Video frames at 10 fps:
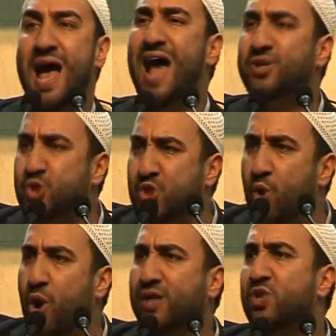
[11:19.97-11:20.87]
And
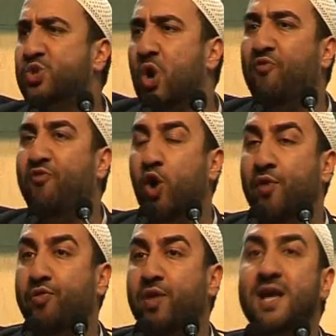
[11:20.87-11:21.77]
so on and so
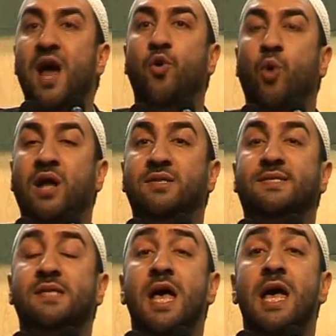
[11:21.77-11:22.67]
forth. In other words,